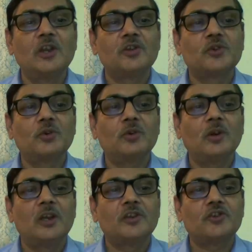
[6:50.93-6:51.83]
So
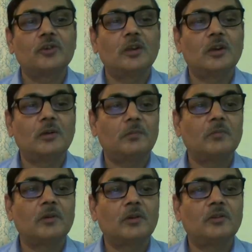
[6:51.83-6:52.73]
uh,
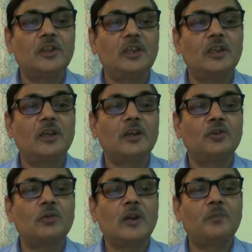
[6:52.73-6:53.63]
the
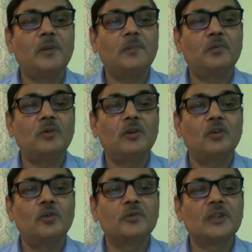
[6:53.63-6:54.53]
dwarf people,
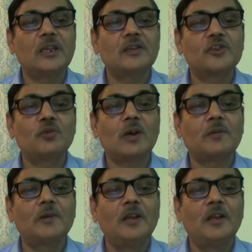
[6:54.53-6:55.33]
homozygous dwarf,